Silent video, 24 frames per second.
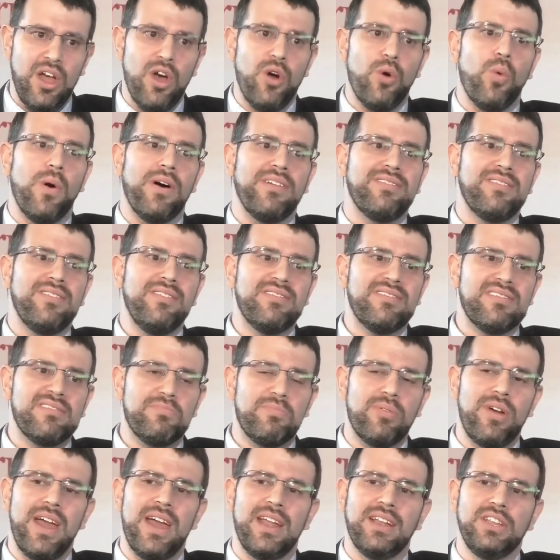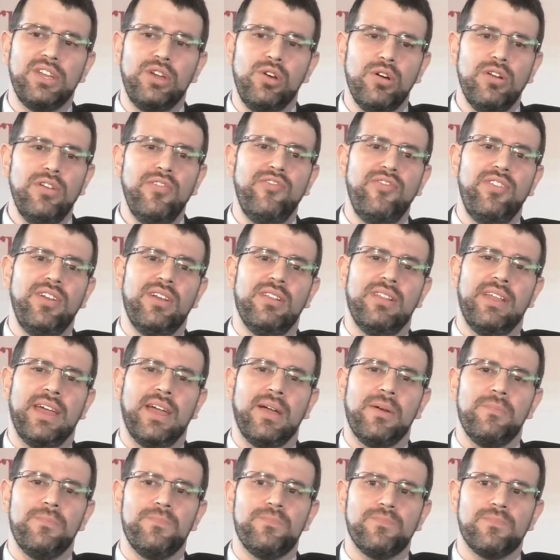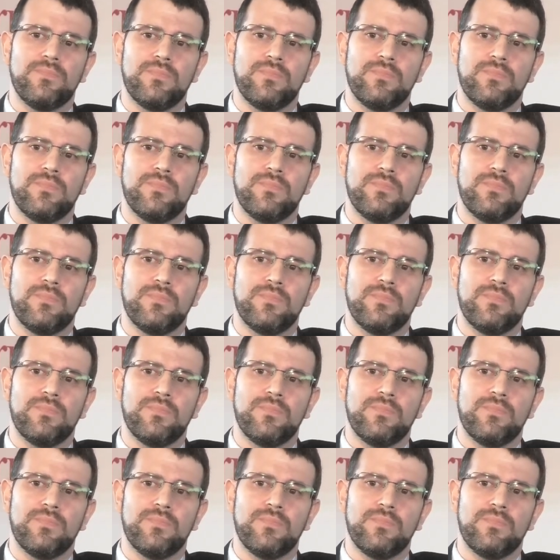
was to spread good feeling